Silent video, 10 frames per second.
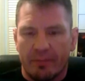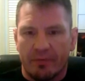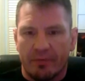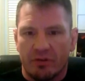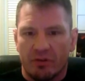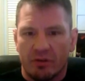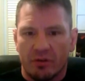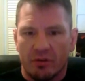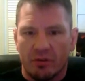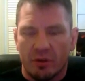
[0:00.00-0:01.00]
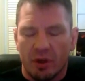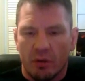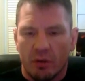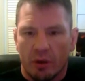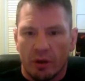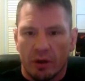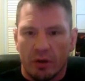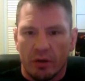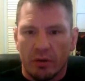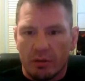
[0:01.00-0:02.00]
positions
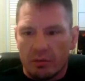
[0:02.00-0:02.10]
where